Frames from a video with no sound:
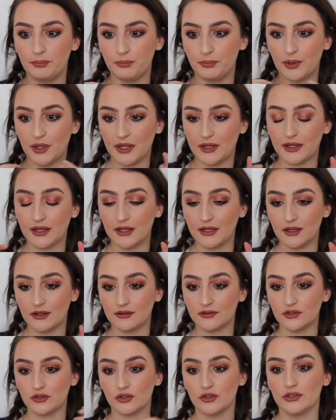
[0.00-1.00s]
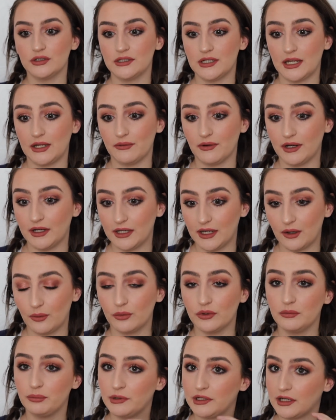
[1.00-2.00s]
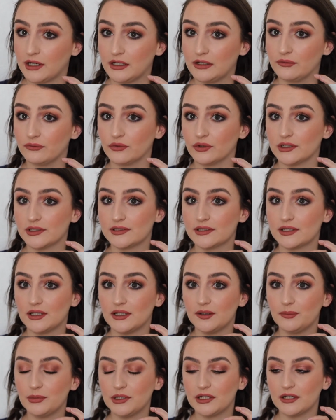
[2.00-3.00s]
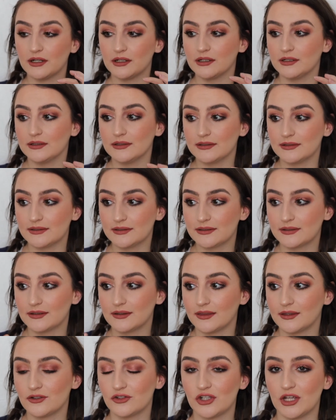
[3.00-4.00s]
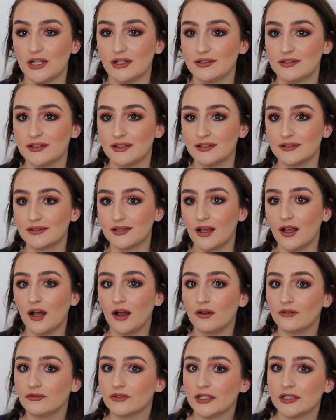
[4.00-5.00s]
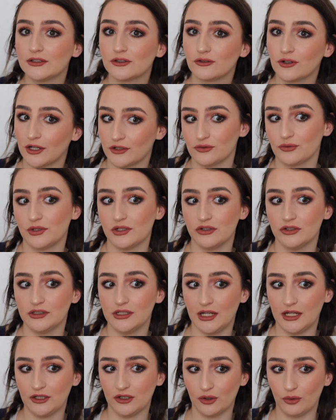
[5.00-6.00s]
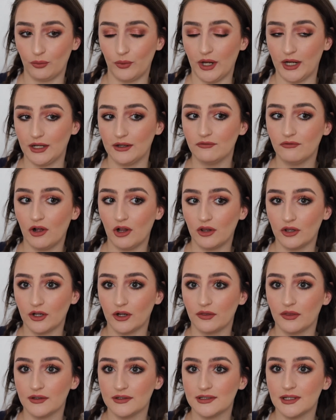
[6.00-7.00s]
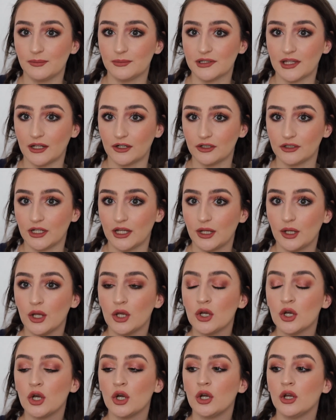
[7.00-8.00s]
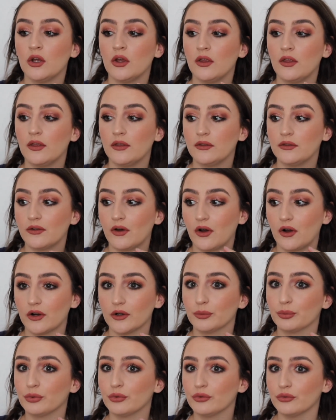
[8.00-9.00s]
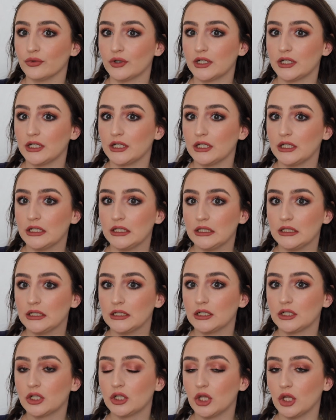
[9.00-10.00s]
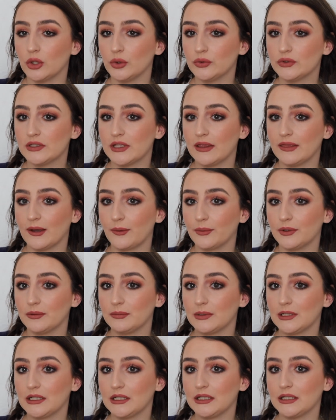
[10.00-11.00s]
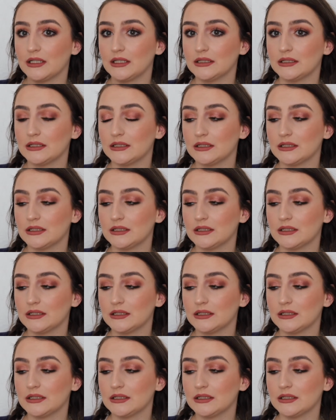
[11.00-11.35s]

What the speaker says: picking a certain date right now would be kind of risky, because the chances of his graduation date and our wedding falling on the same Saturday are pretty close, and that would be